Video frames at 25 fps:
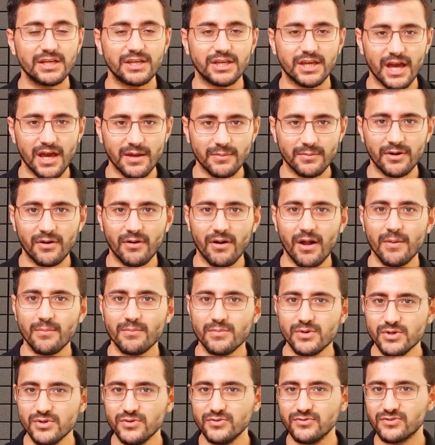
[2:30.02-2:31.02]
Camera
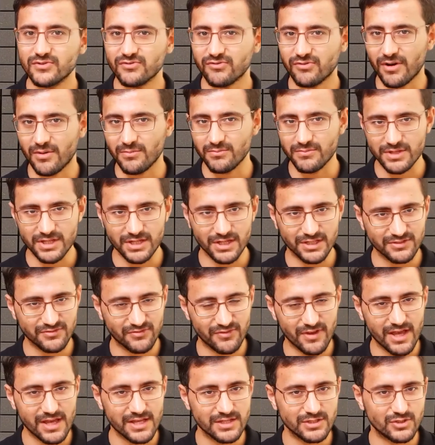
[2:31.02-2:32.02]
moves from Mina's
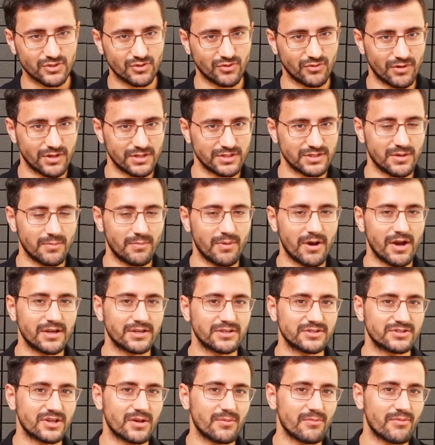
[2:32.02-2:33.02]
face to Reza
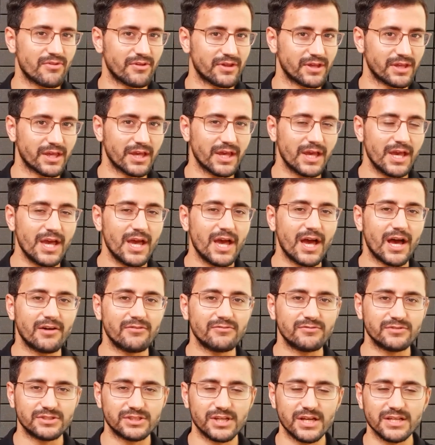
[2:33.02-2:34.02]
buying something,
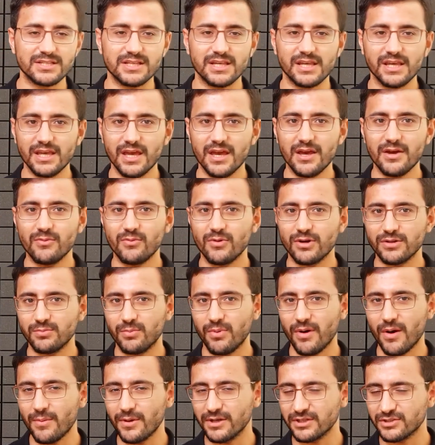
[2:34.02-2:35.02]
and we just hear what
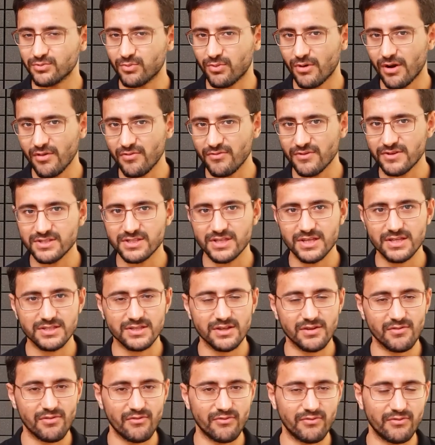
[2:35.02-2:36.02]
Babak's brother says
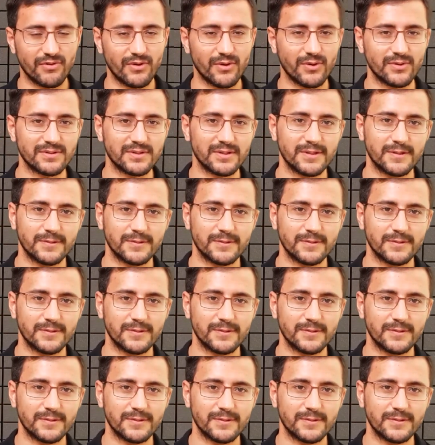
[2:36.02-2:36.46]
on the phone.